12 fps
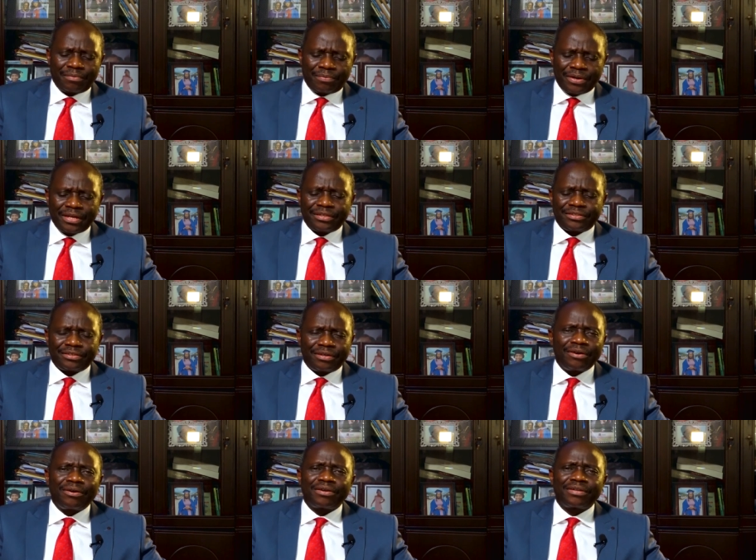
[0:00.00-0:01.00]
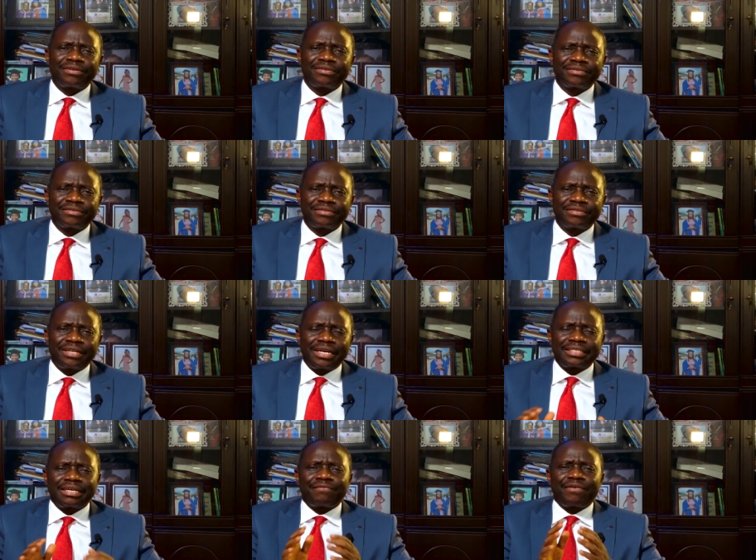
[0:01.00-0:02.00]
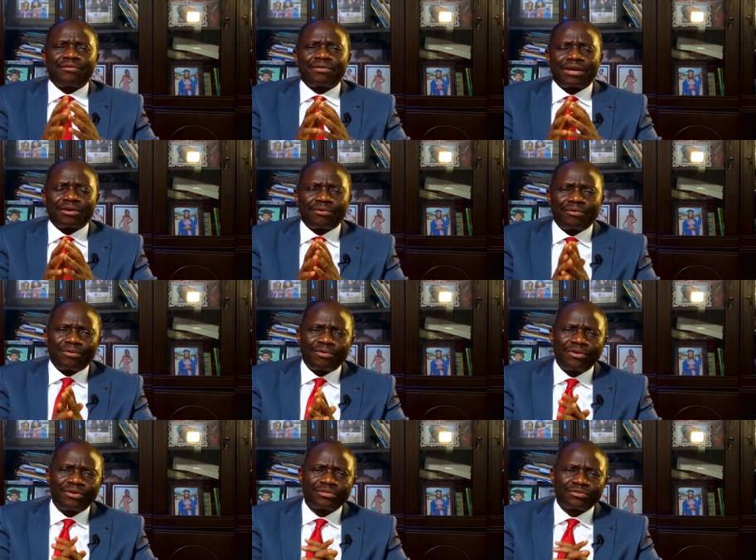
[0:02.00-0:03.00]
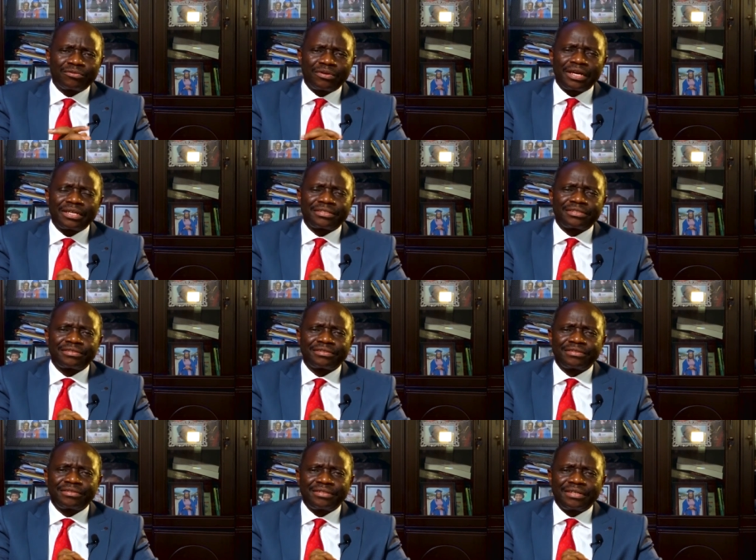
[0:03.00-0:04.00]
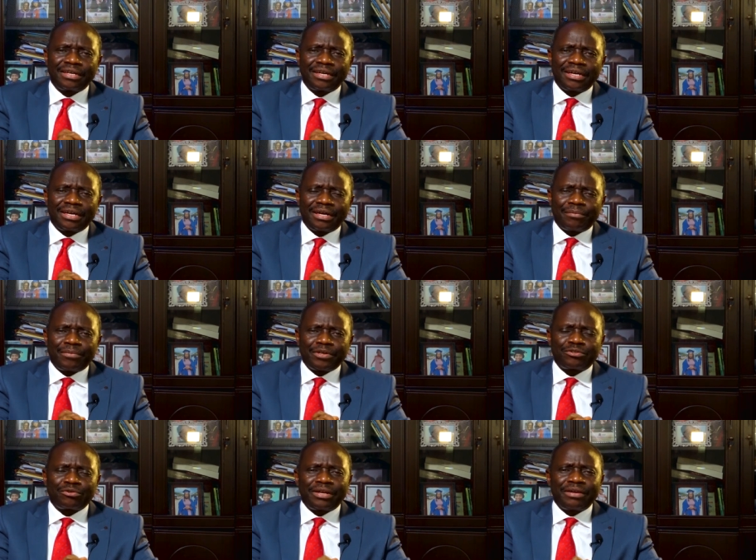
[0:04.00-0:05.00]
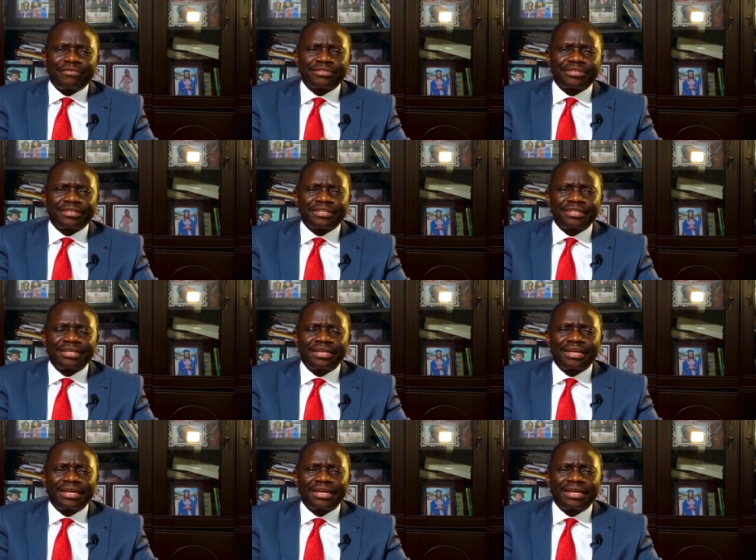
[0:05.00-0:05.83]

Praise God. That's how far we can go tonight. And make sure every Sunday